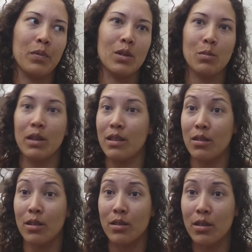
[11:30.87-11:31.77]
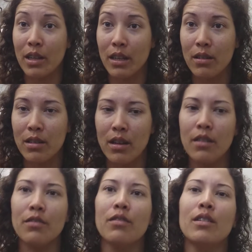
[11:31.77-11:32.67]
just because you're exerting
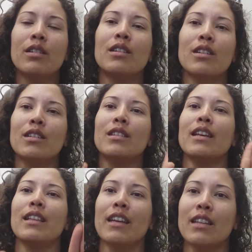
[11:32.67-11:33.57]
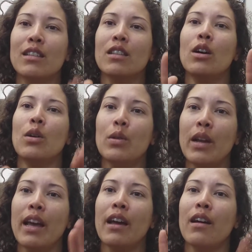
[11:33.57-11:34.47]
yourself. Just say like slow
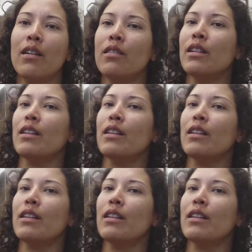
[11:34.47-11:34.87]
down.